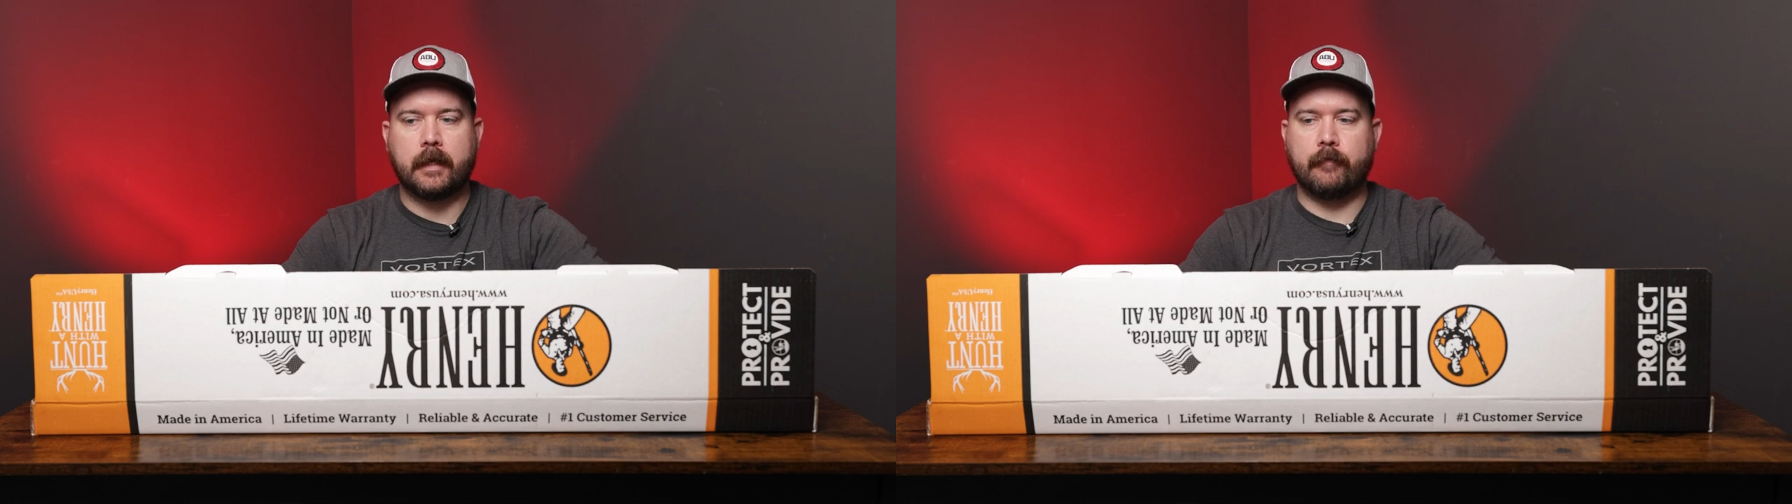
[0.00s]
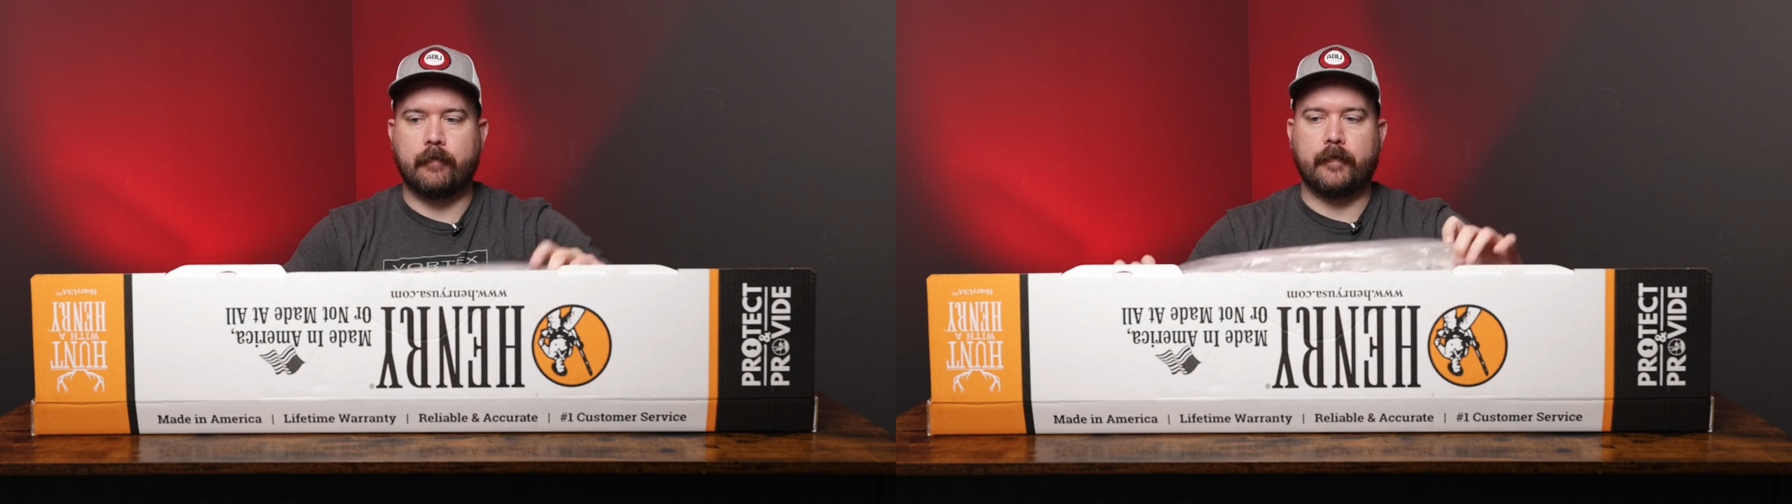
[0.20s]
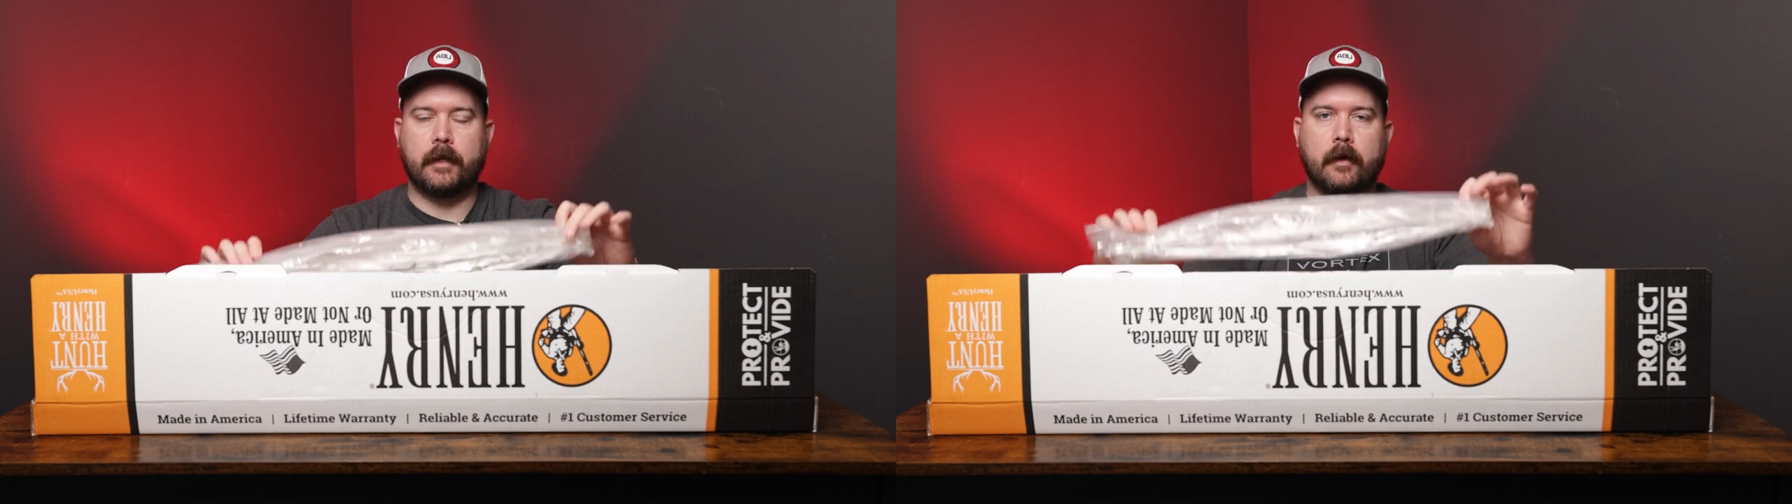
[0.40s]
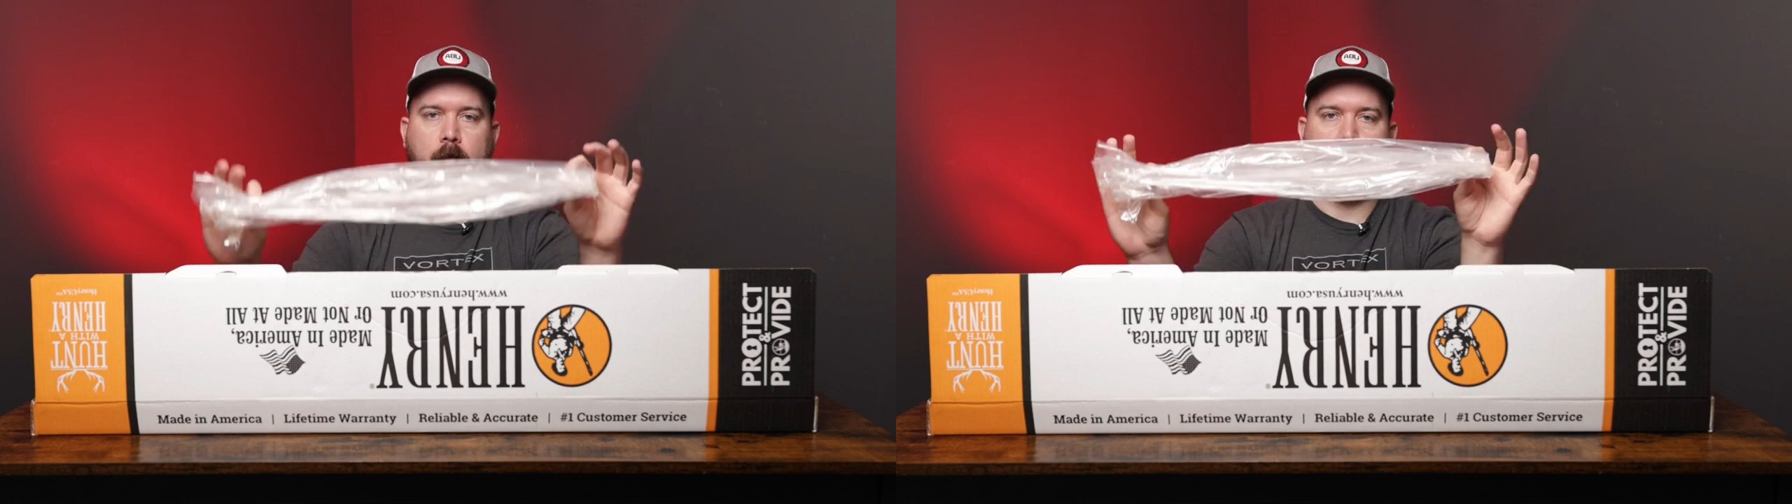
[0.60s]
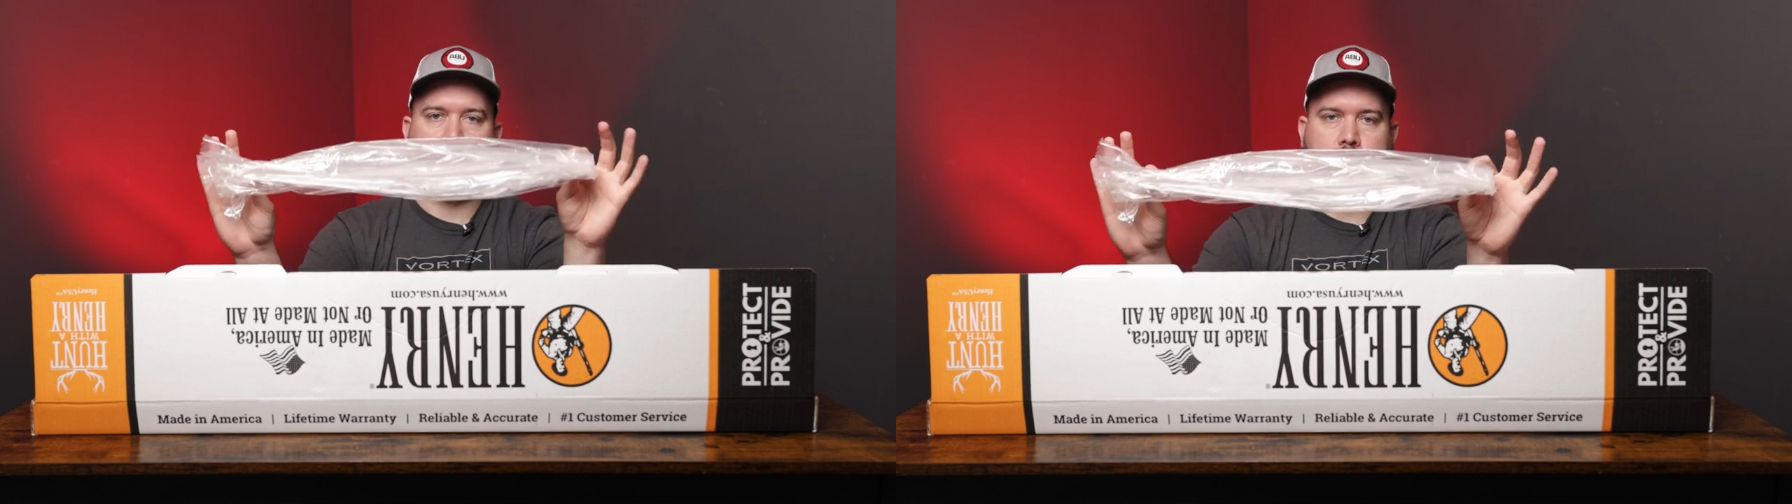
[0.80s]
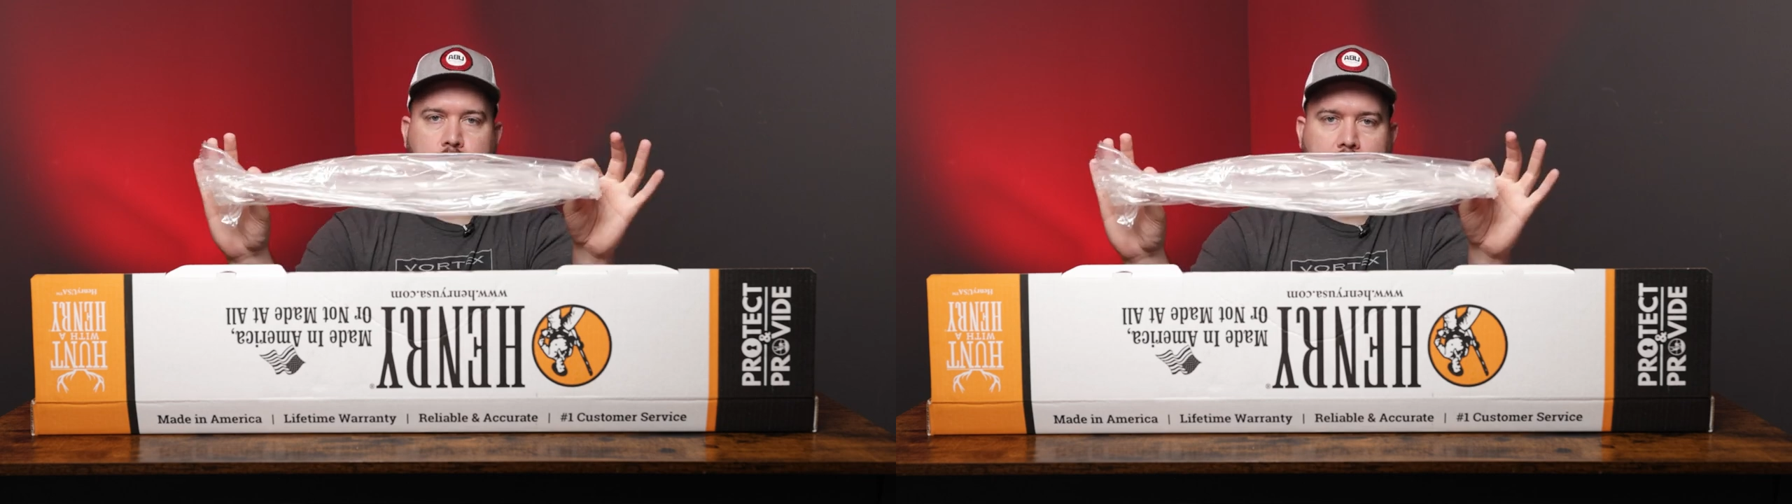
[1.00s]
of the video, we took the